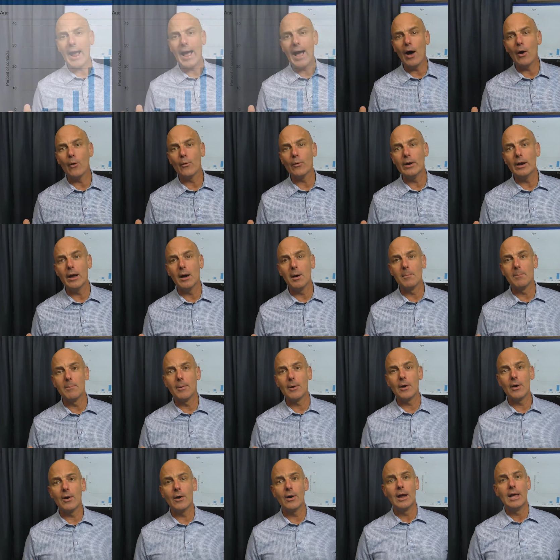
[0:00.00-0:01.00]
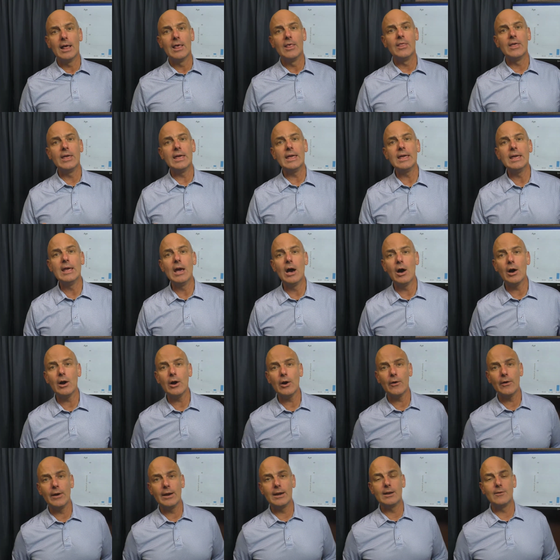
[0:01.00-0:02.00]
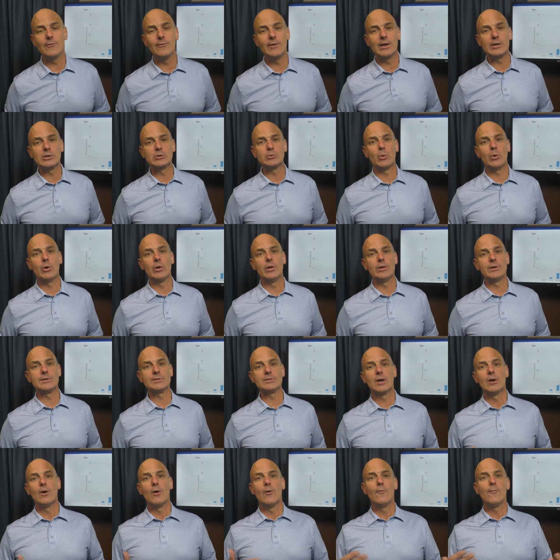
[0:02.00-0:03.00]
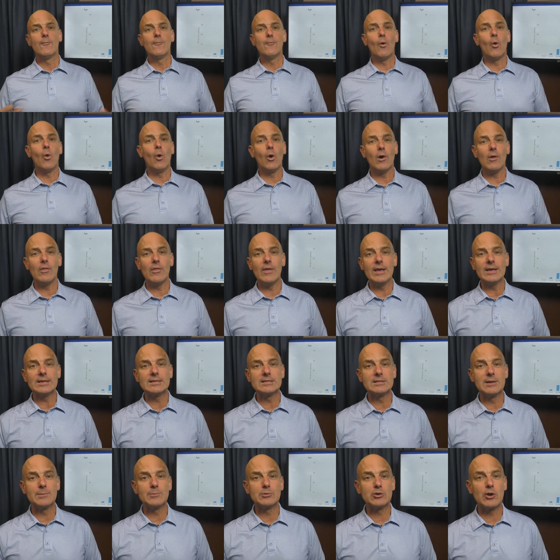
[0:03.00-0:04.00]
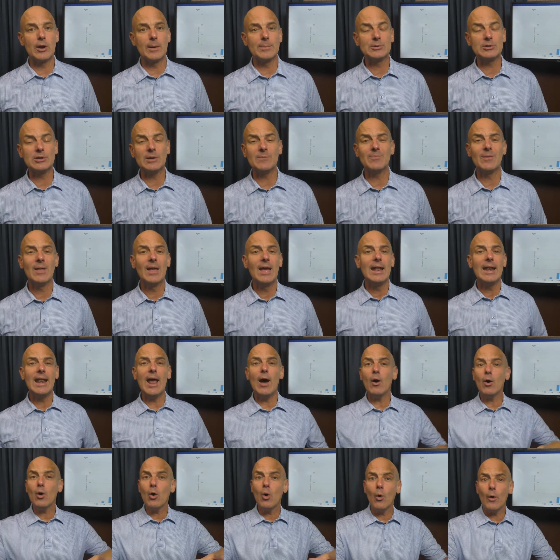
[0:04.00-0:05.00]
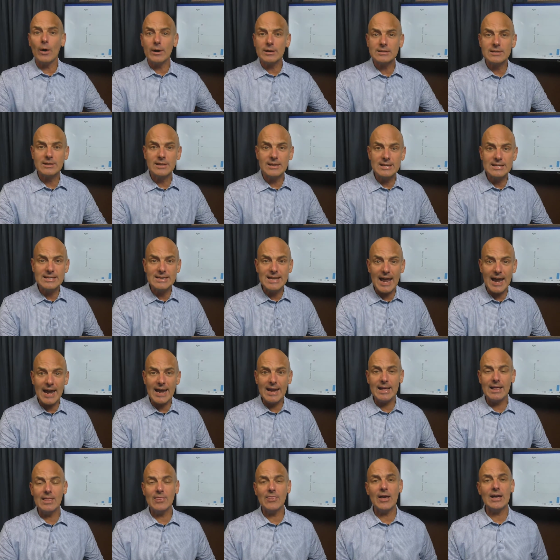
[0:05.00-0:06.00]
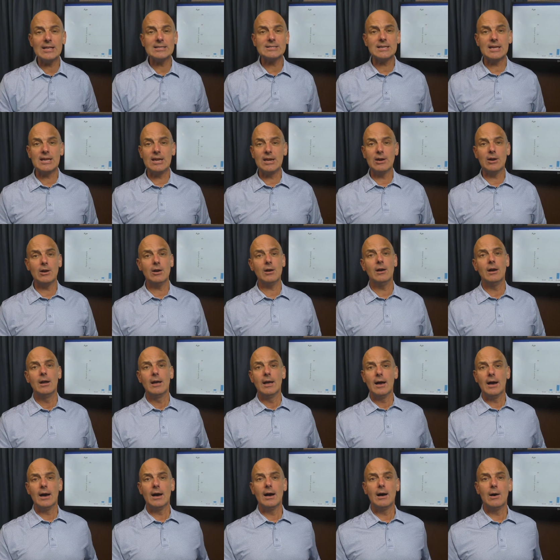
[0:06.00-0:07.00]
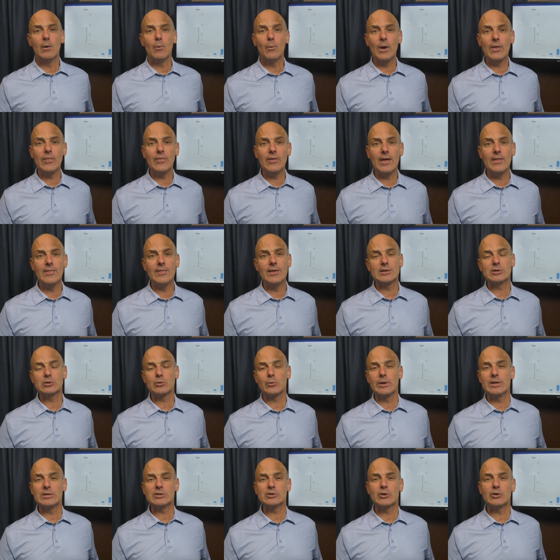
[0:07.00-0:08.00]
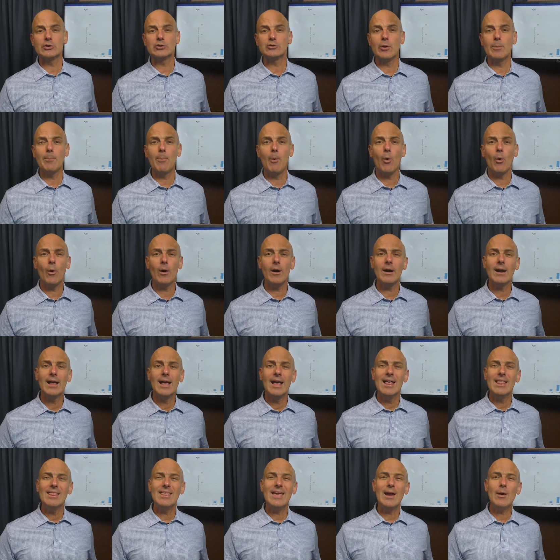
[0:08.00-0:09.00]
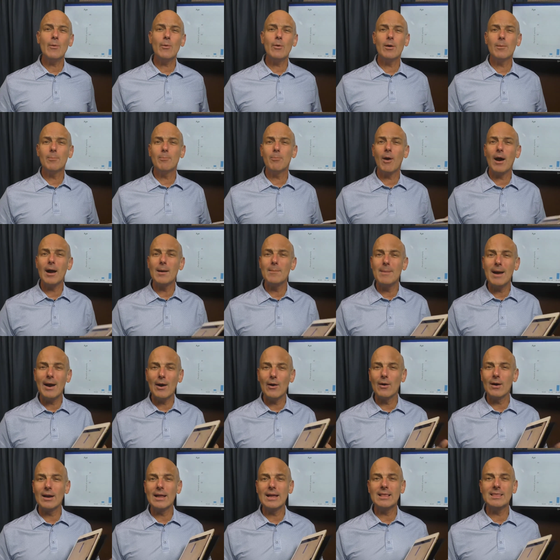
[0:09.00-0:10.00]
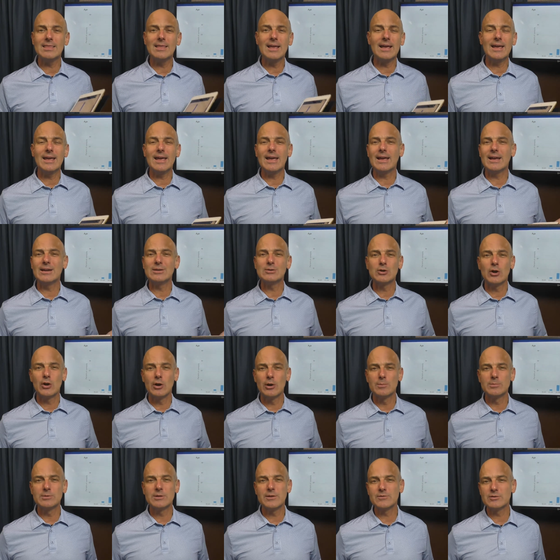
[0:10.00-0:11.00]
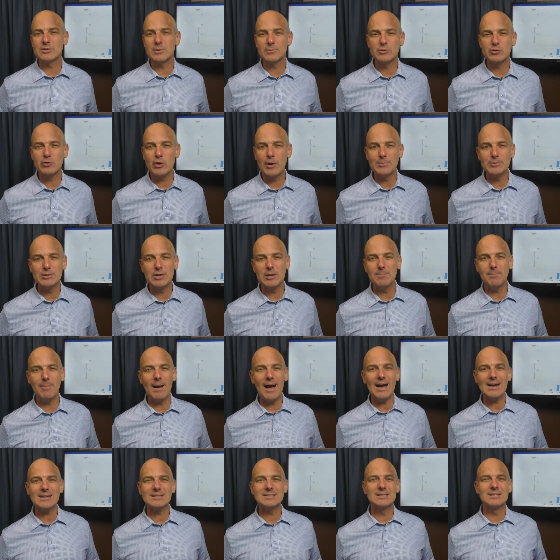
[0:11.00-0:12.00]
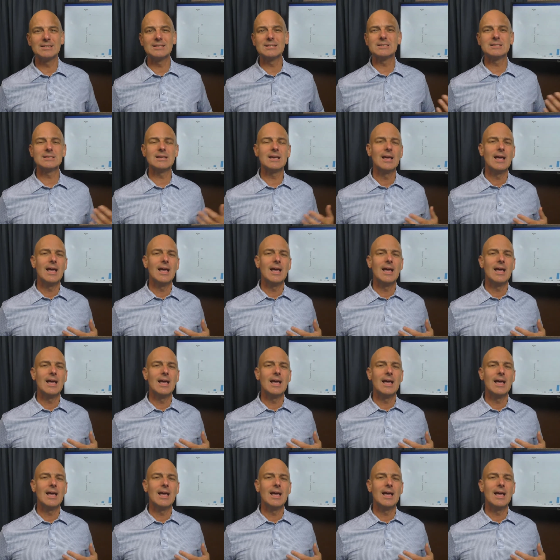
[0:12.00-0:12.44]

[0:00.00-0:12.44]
outnumber the younger individuals for this subscription. Now, of course, the data that's here within this research report, they were primarily thinking in terms of subscription boxes,